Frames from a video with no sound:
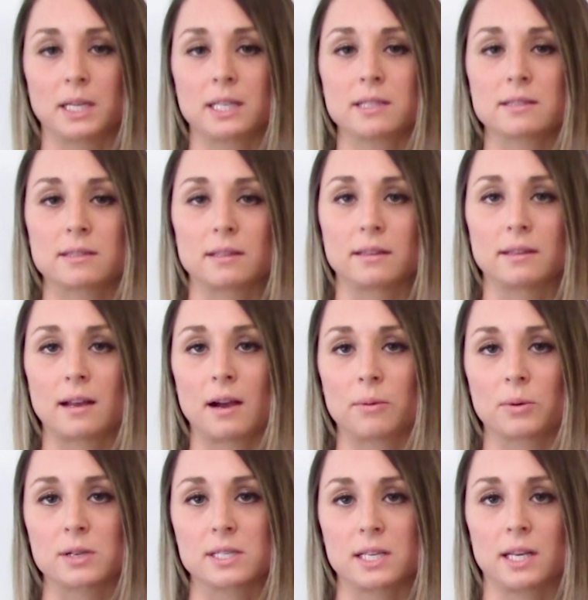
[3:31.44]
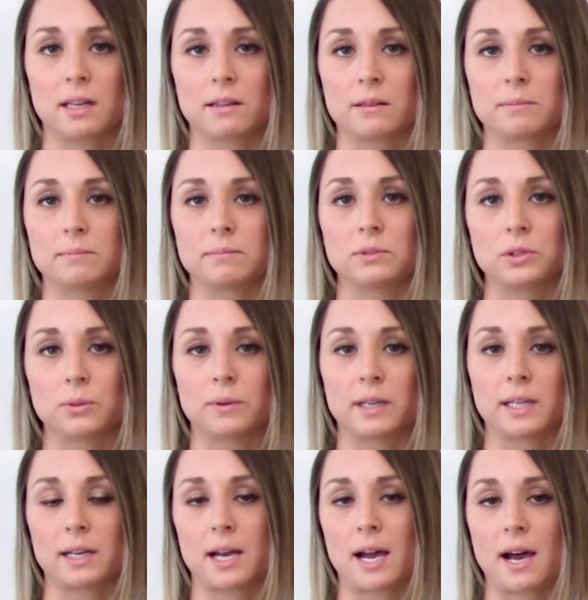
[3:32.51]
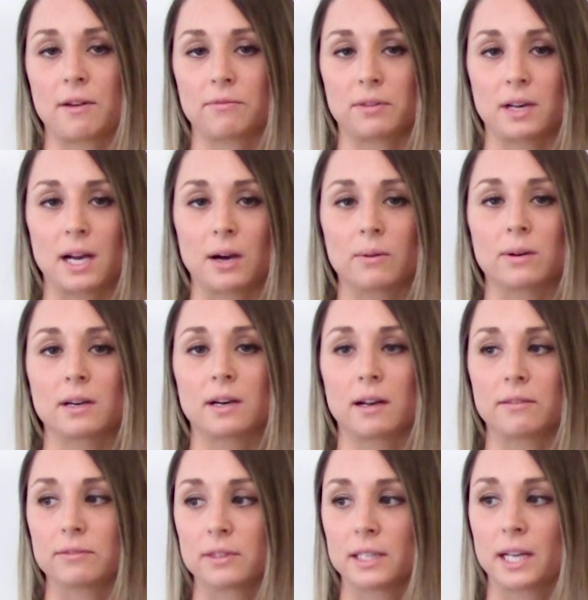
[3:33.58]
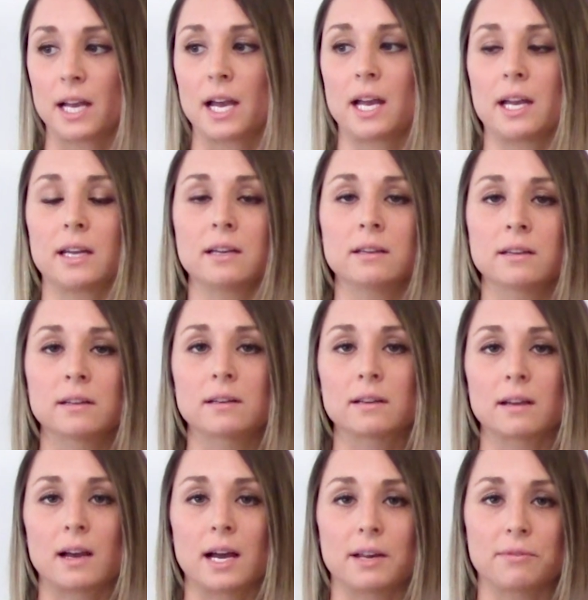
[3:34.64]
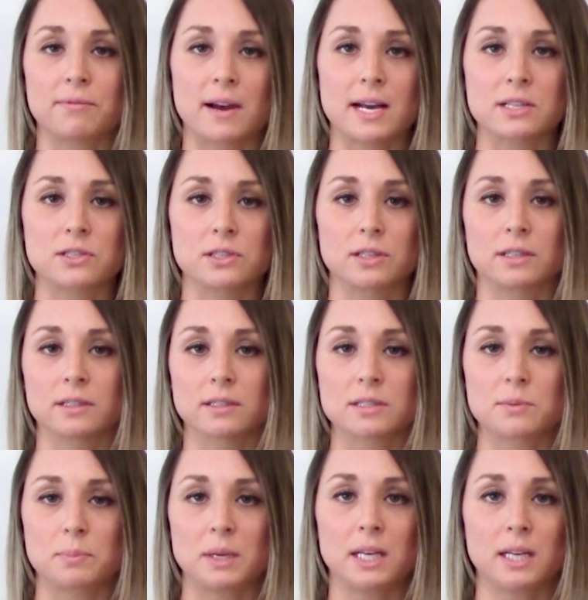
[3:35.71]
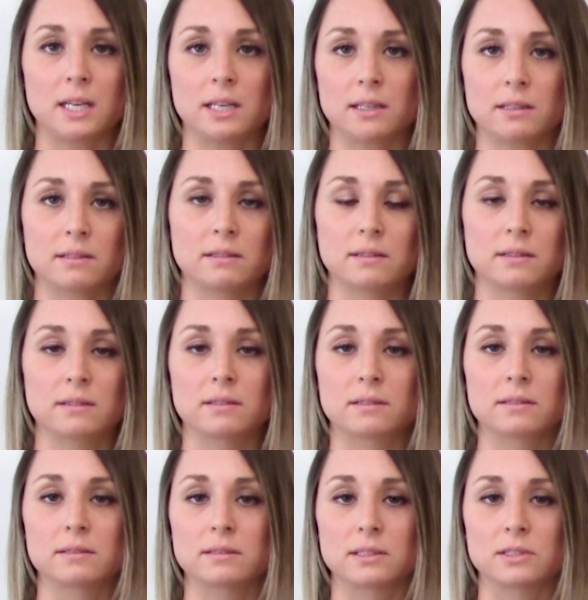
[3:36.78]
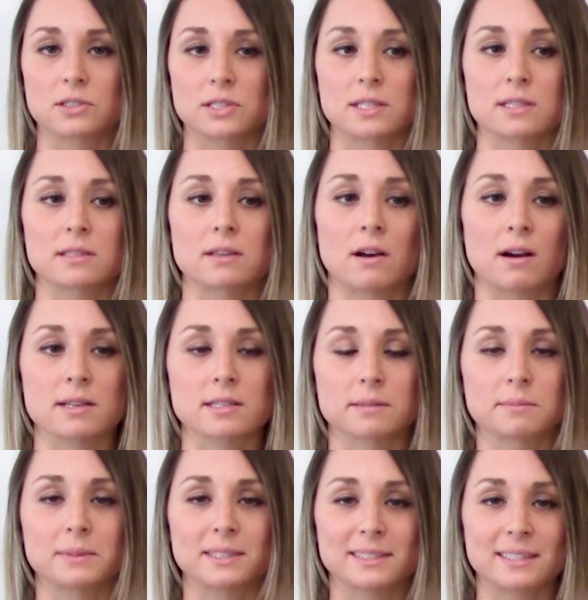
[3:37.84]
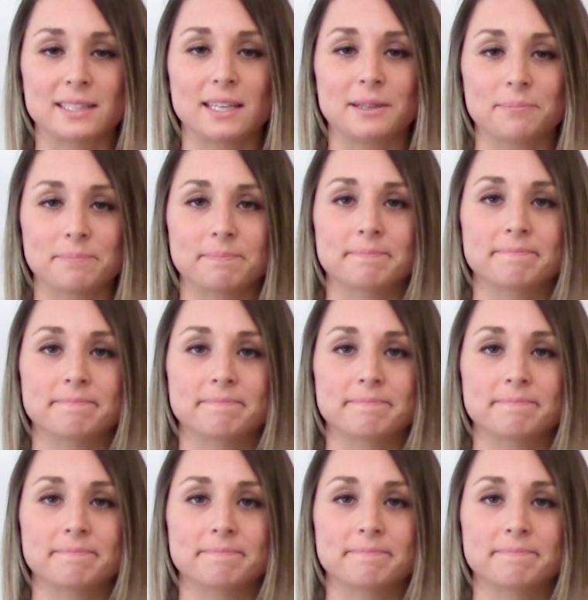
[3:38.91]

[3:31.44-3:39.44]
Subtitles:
minutes, and now we're seeing them doing a half an hour every day at a faster speed. It's just awesome to see.